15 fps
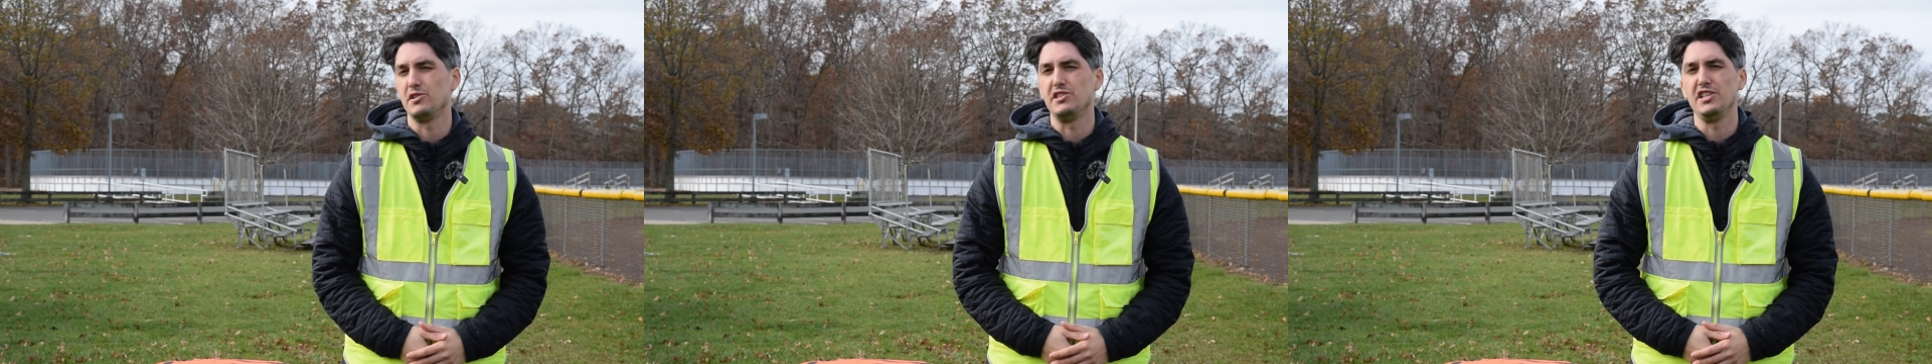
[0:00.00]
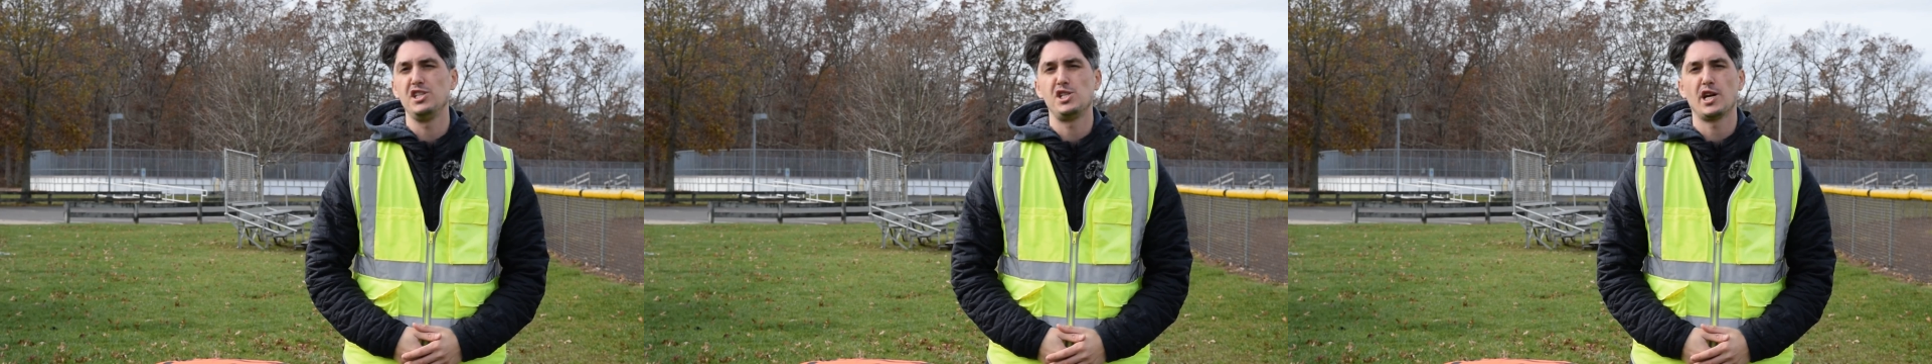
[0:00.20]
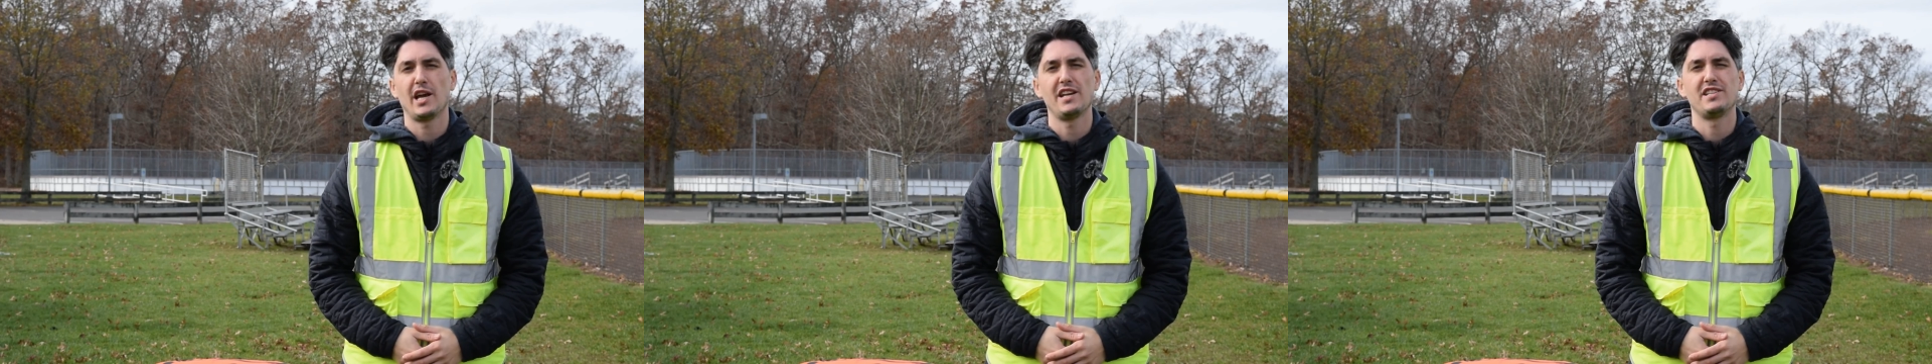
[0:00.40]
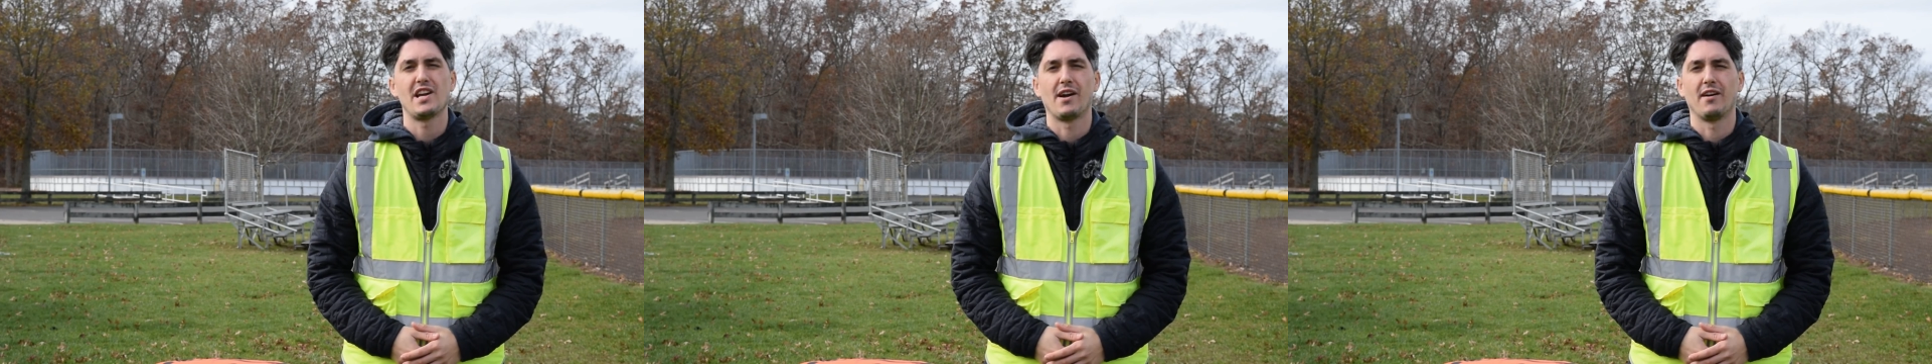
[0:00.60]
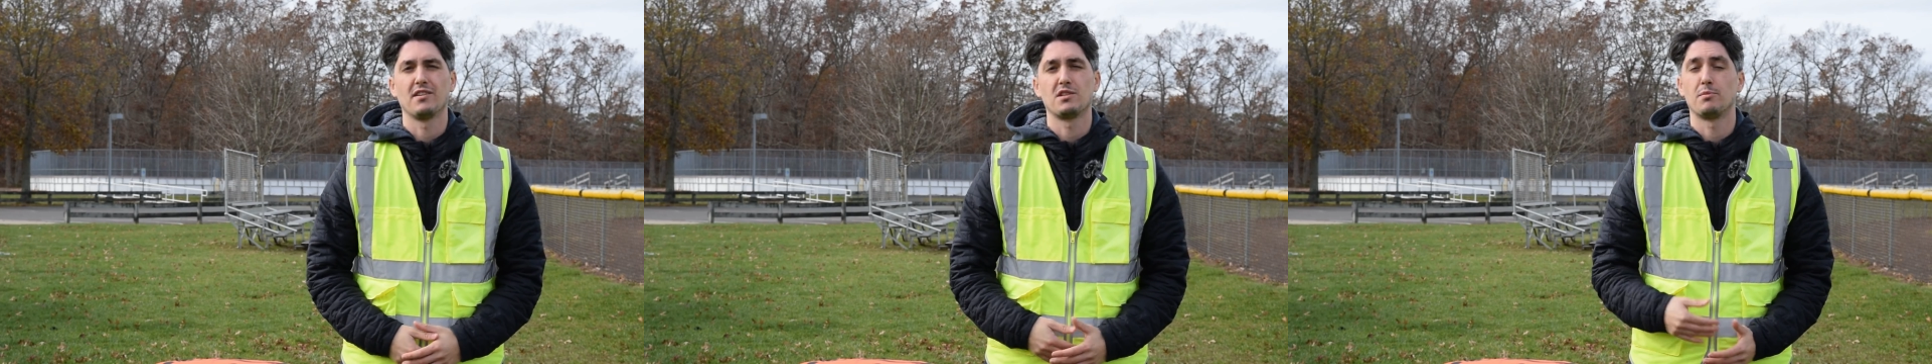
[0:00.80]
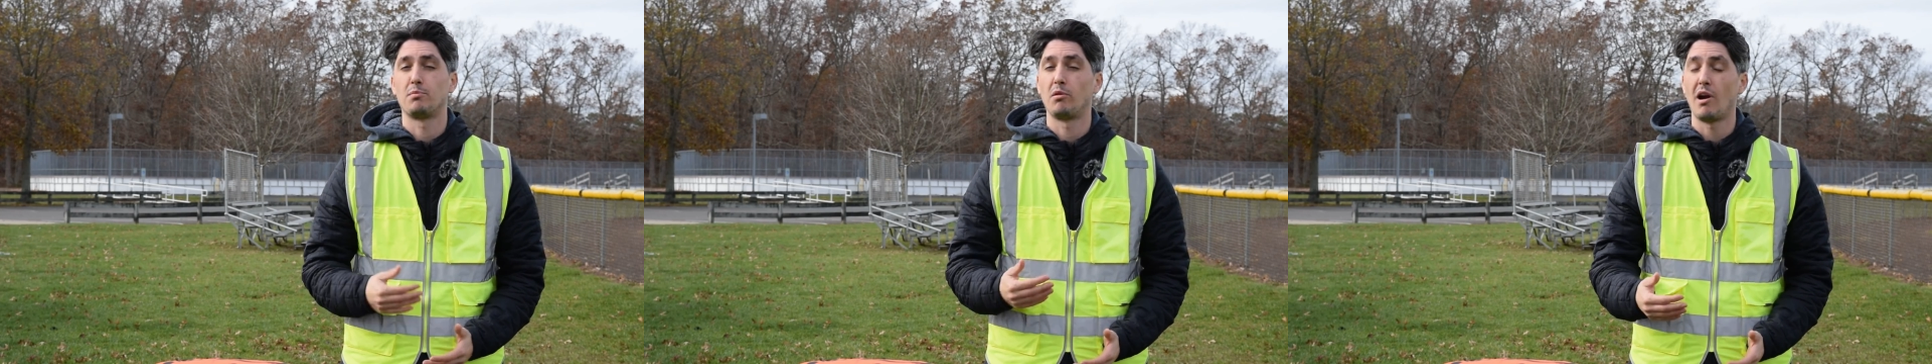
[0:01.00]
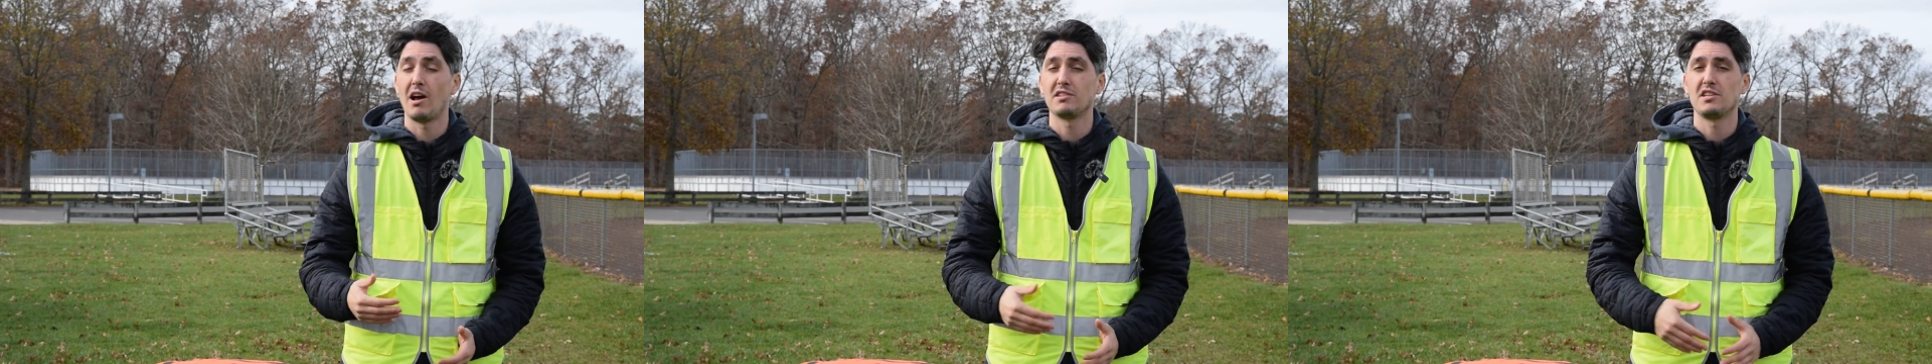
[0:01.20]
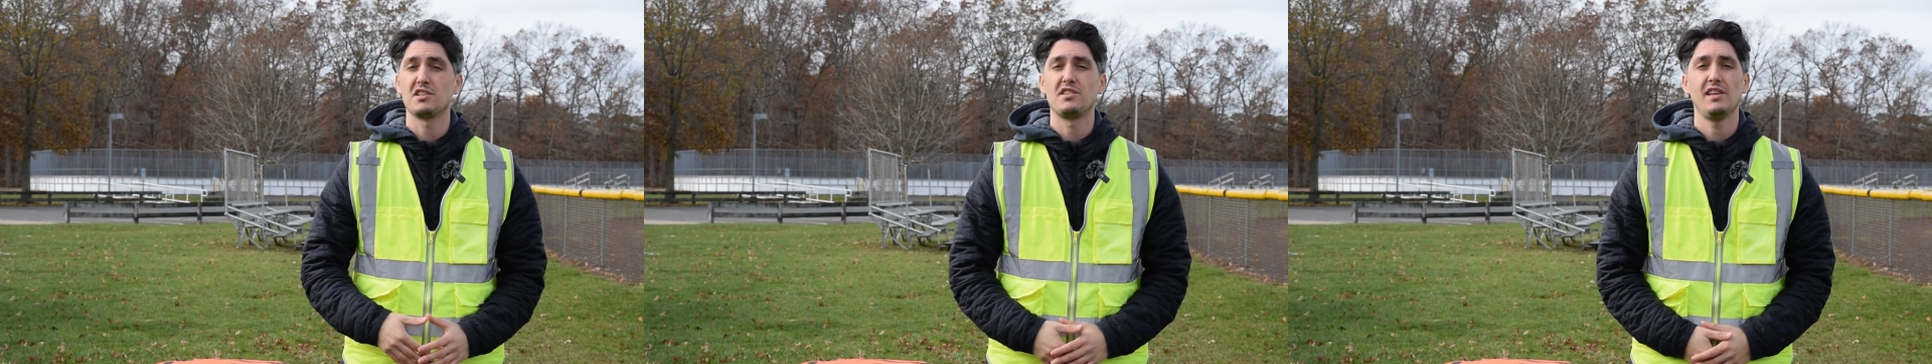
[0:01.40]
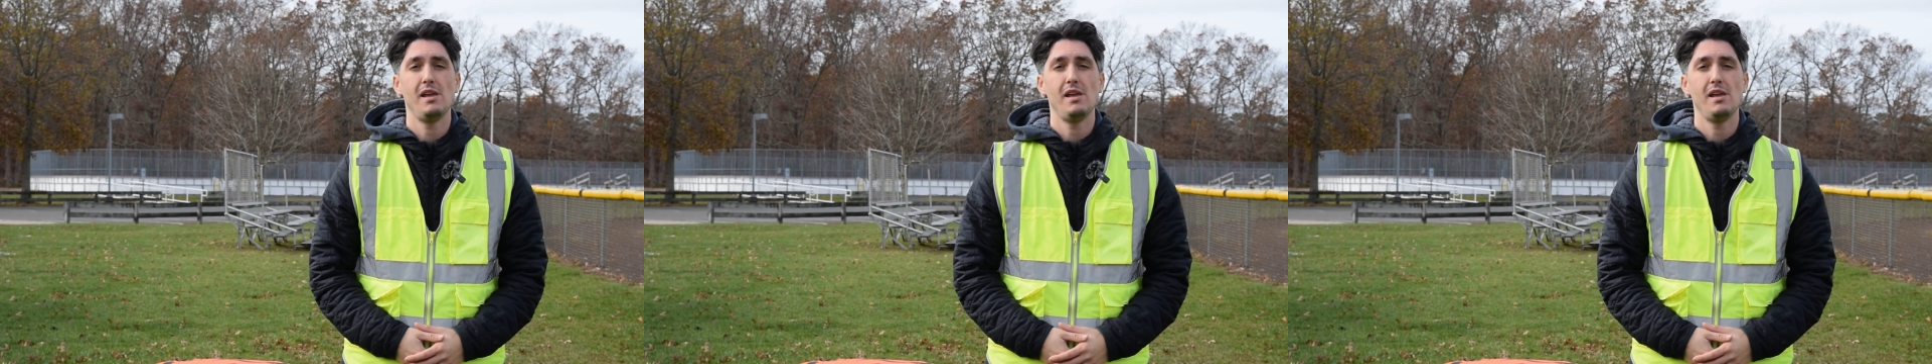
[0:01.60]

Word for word: DJI Terra to process the